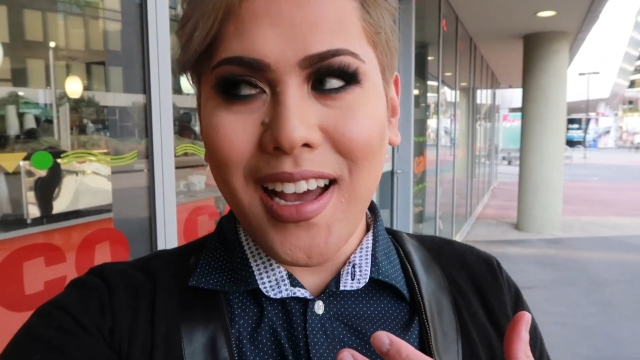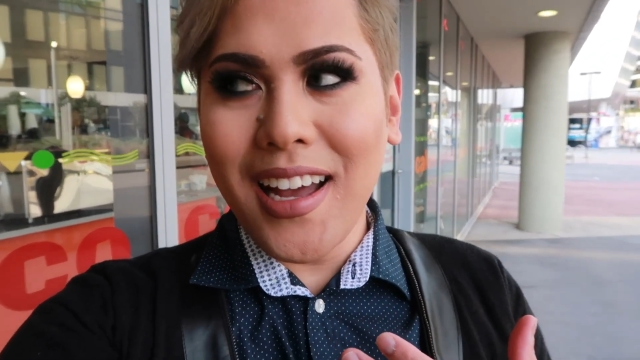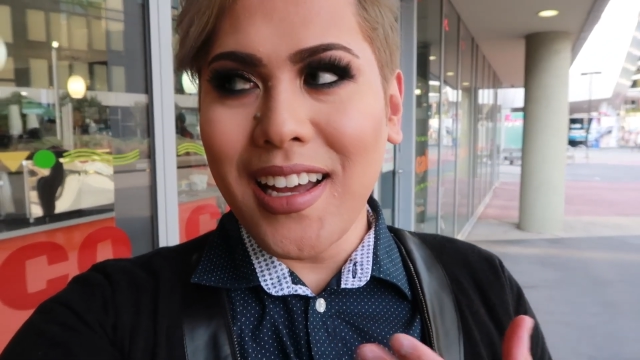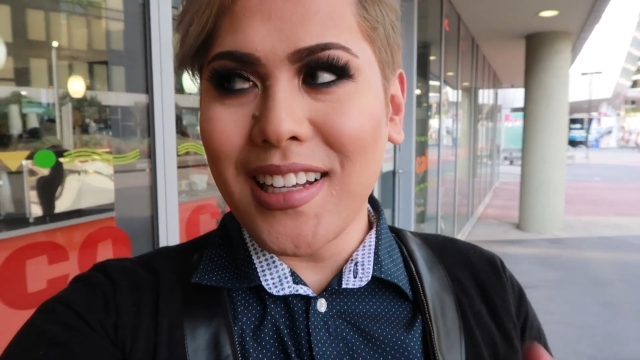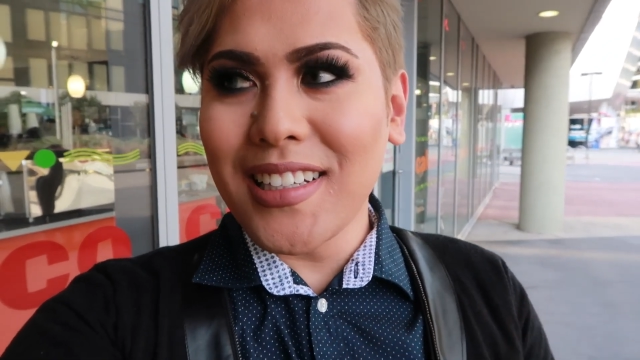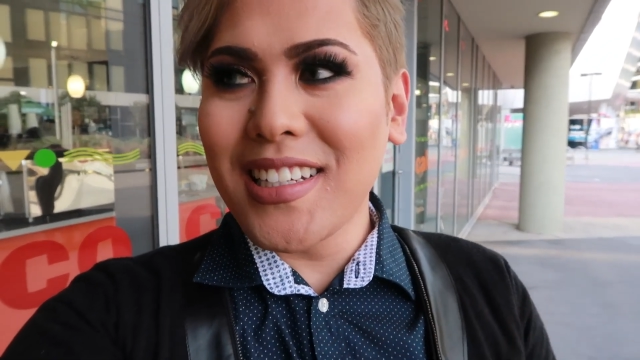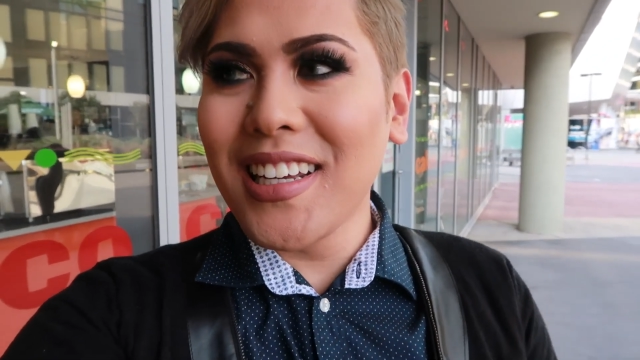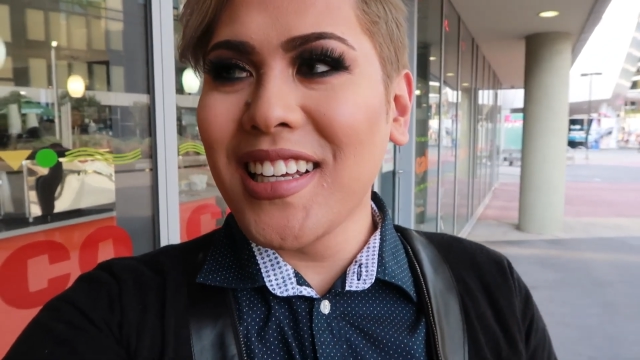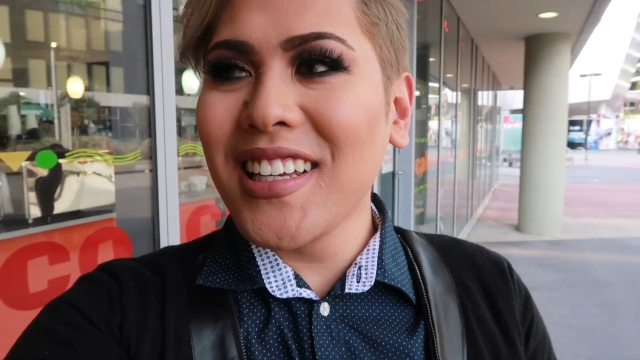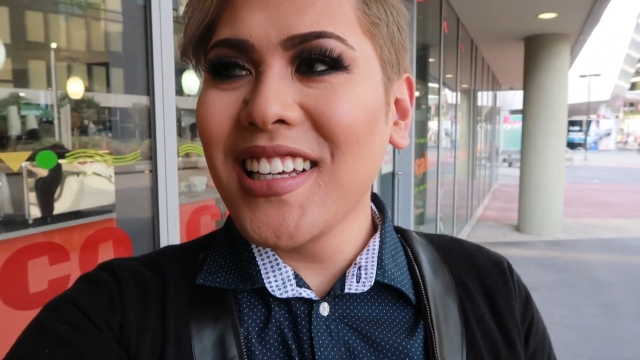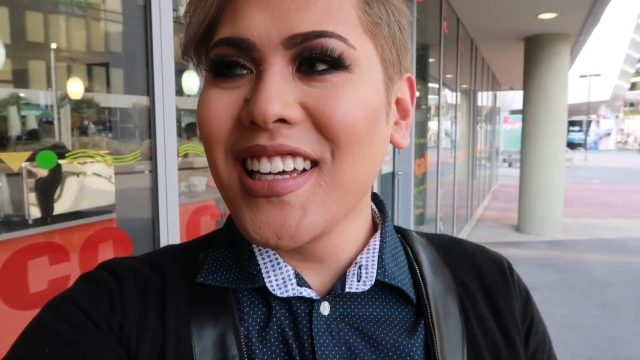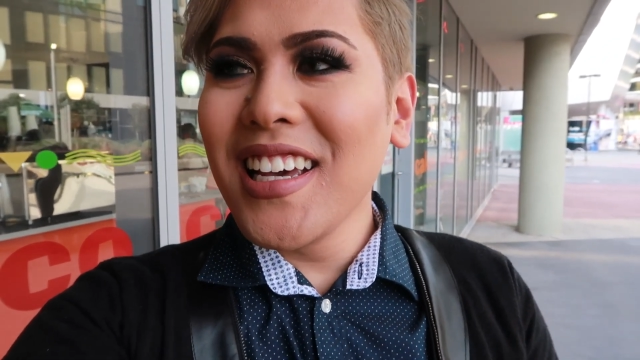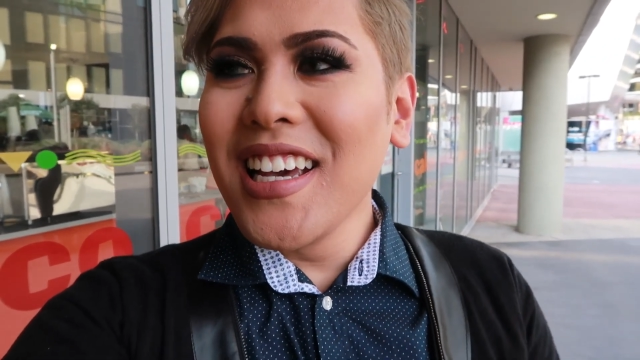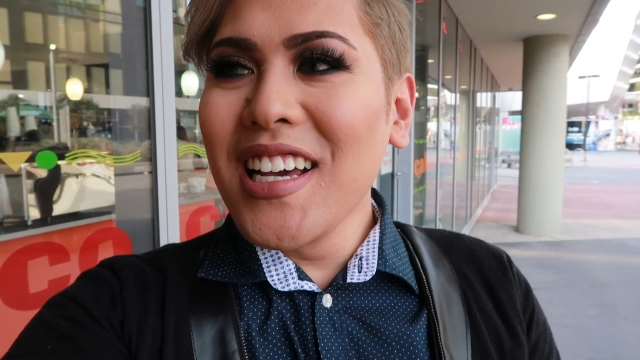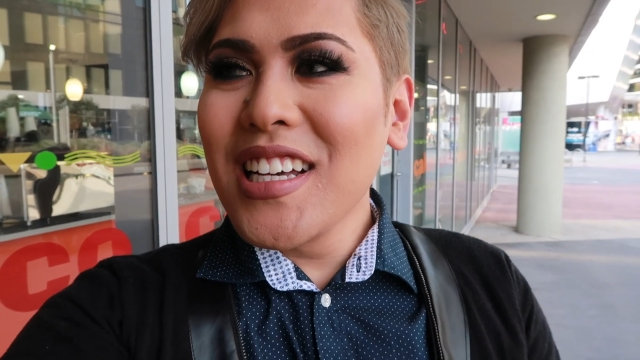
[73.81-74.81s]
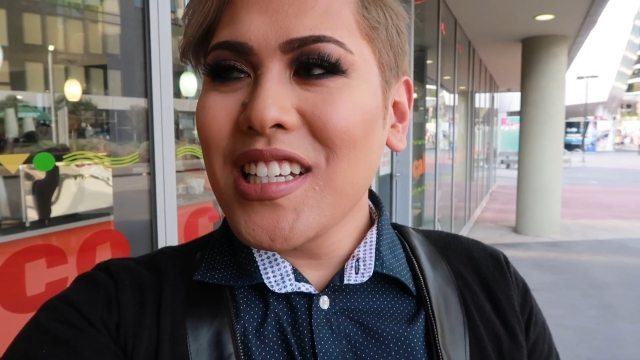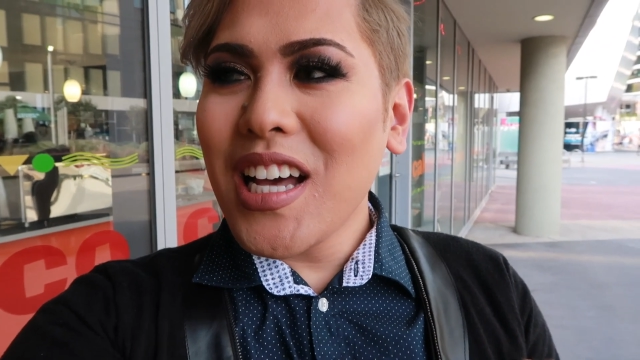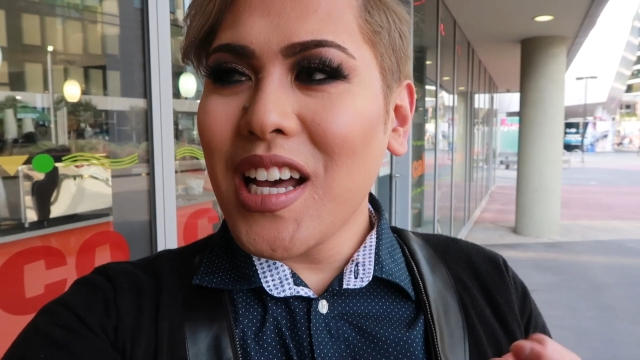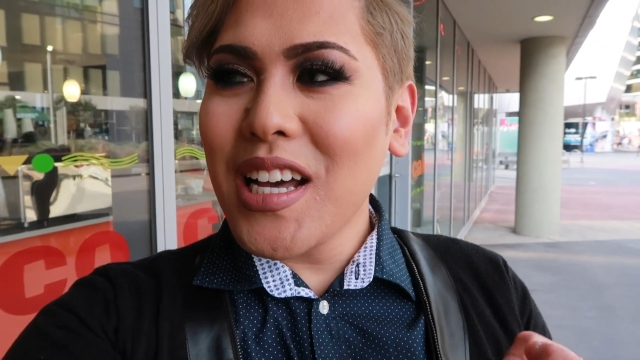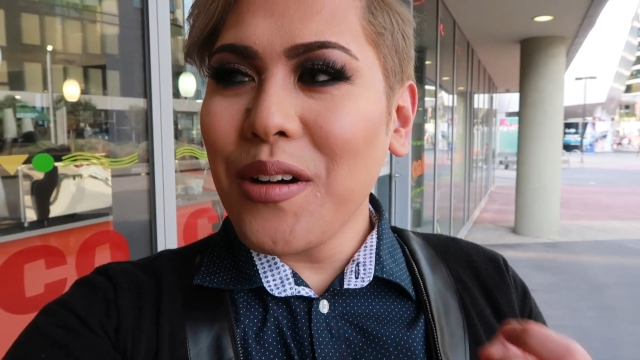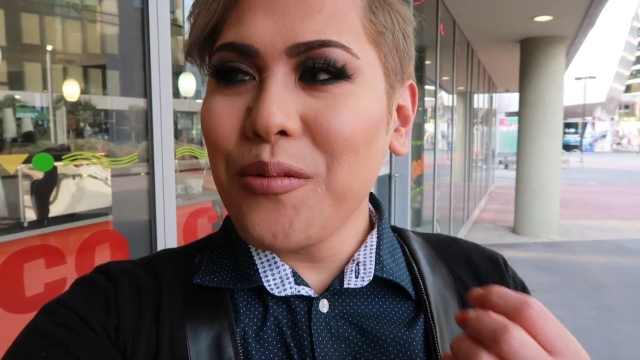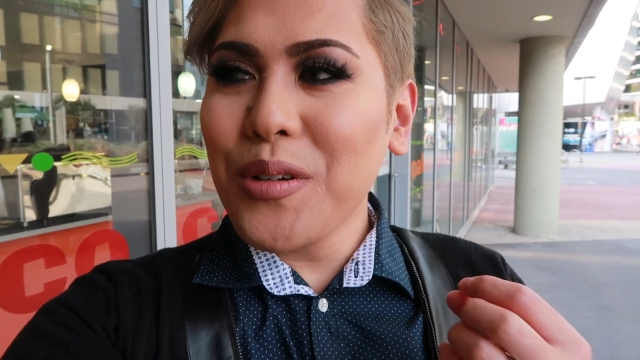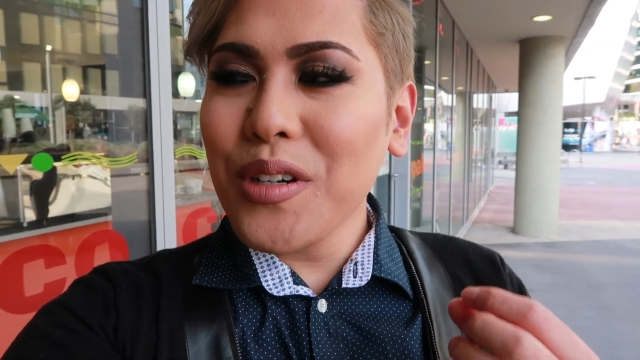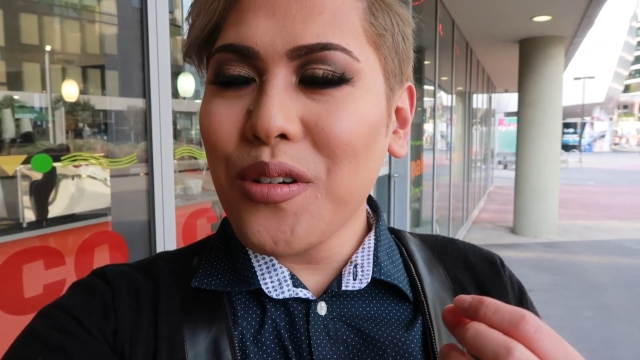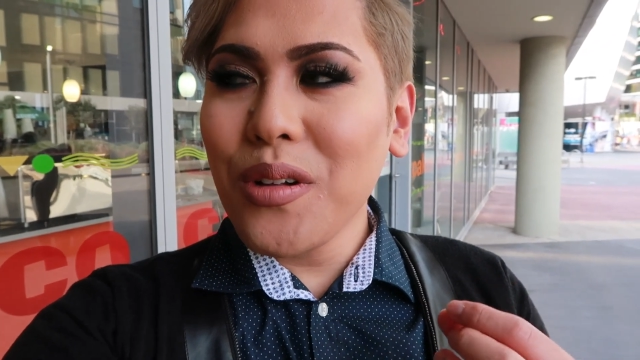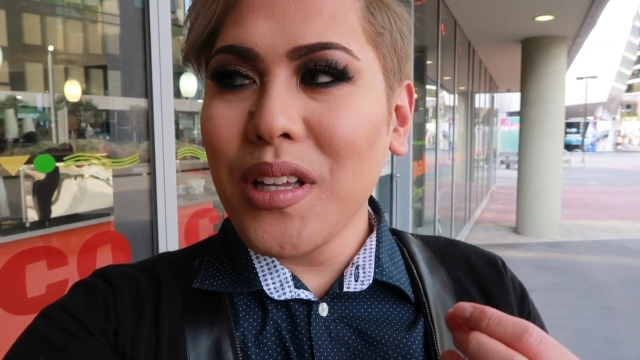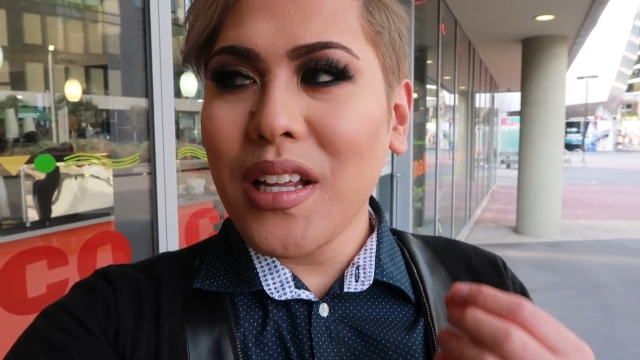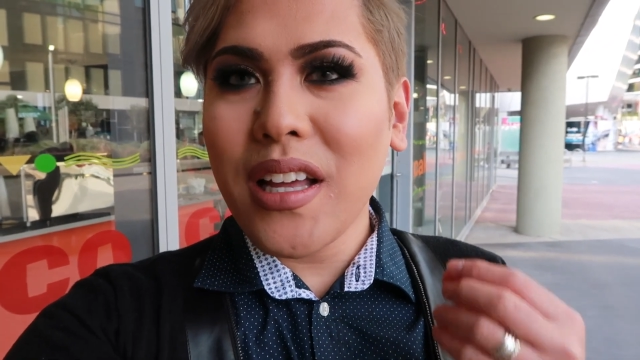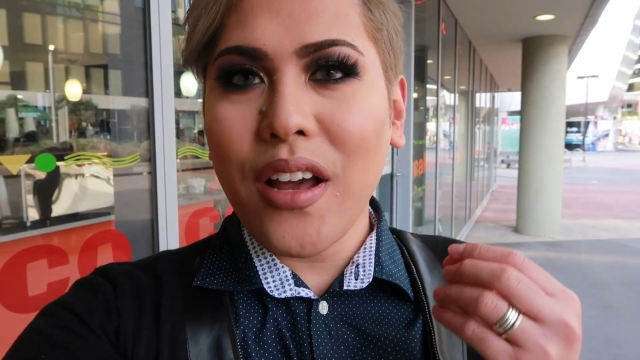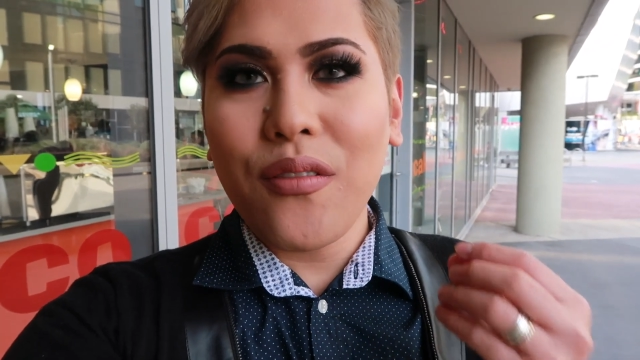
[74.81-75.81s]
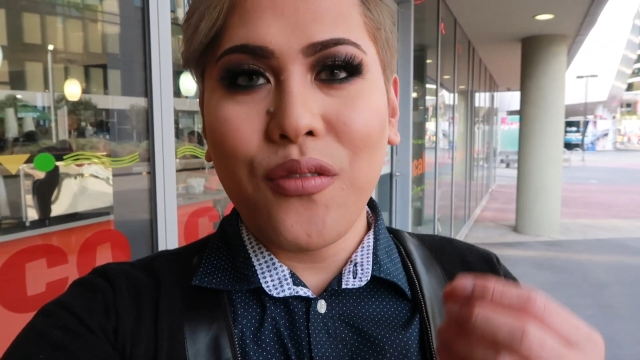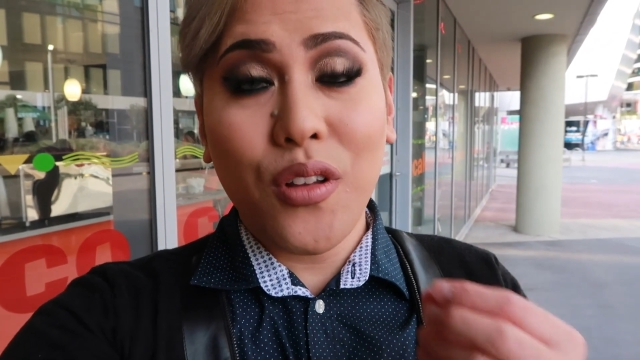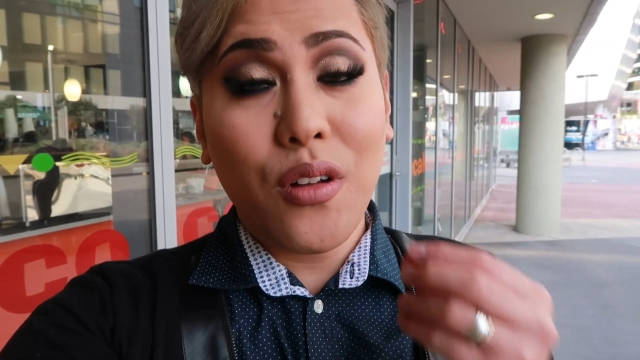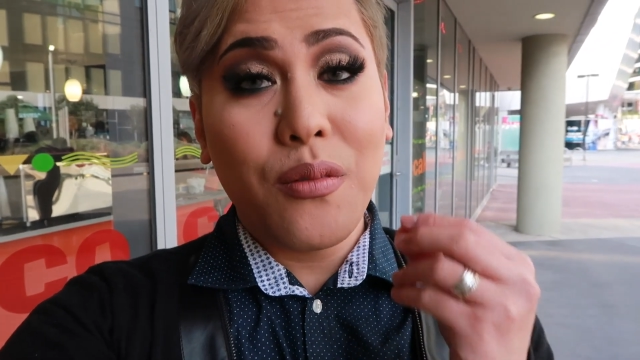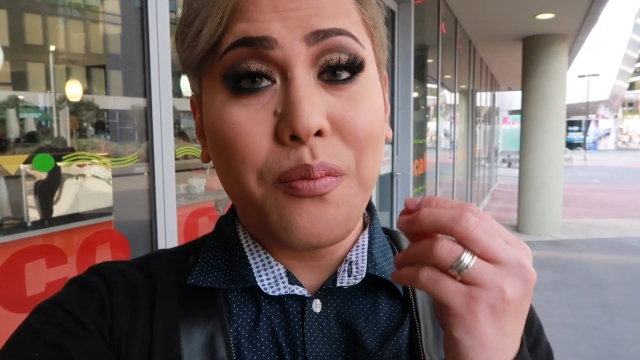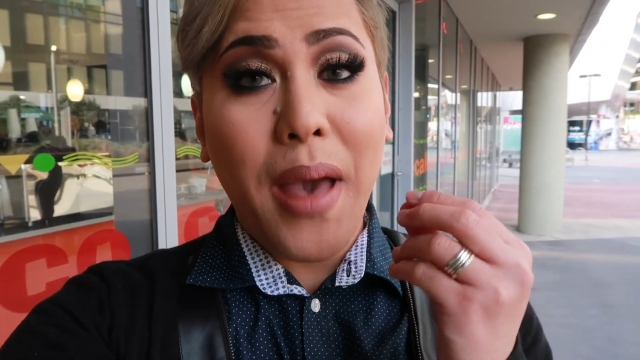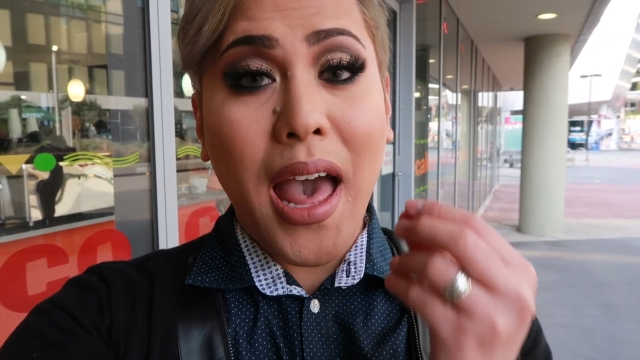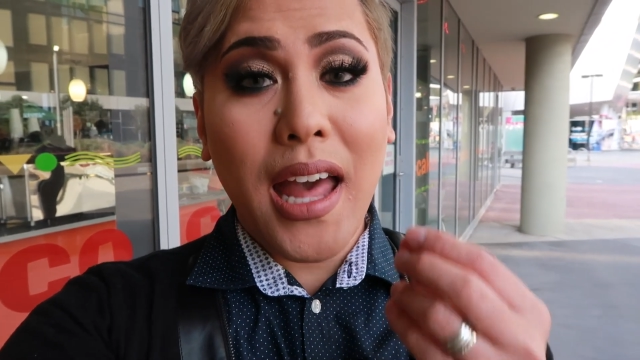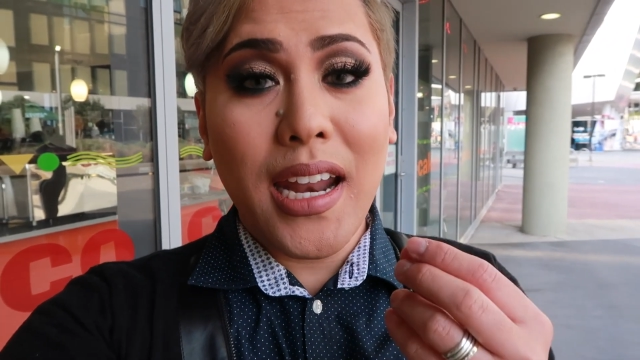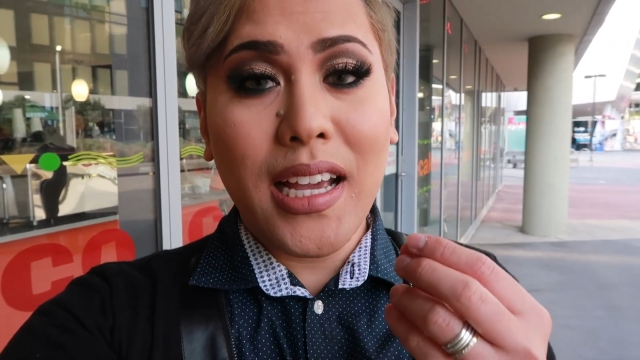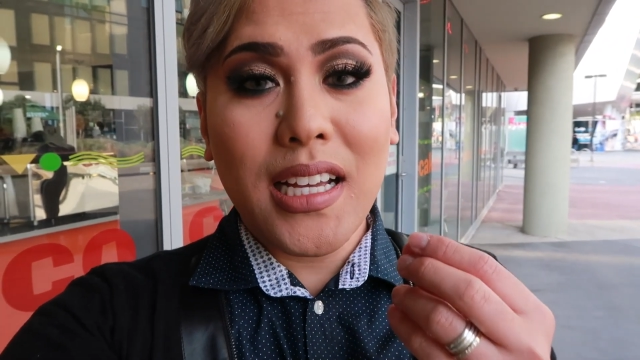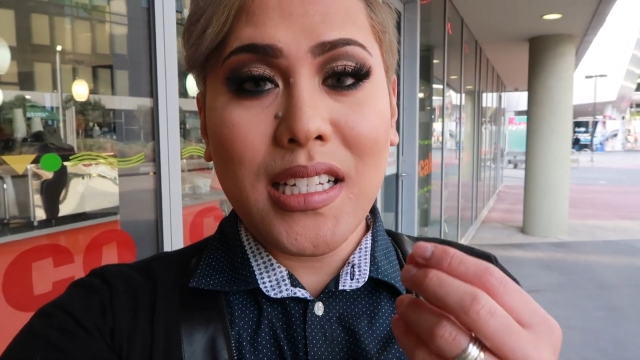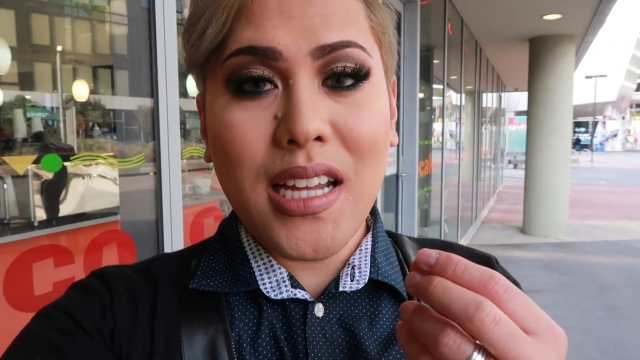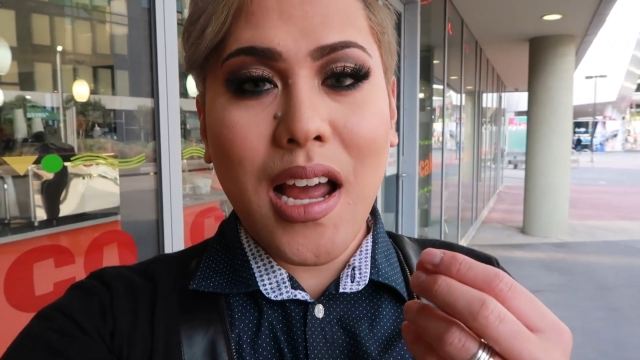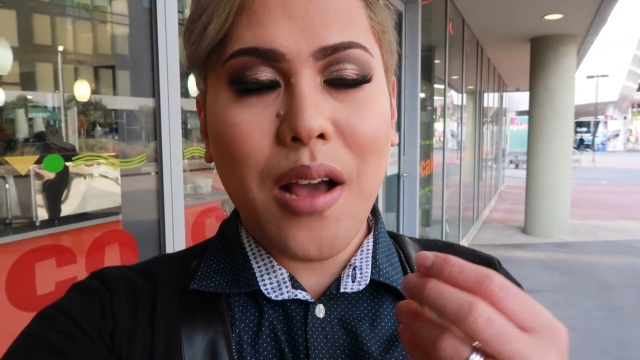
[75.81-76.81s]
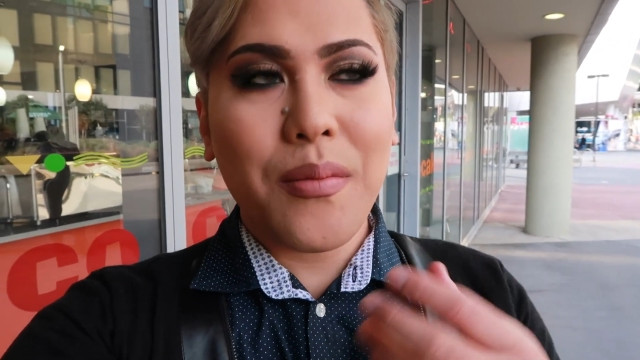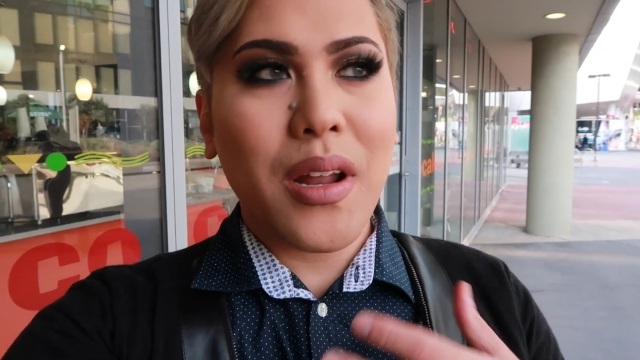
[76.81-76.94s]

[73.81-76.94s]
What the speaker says: And I wouldn't call it like a full-on panic attack,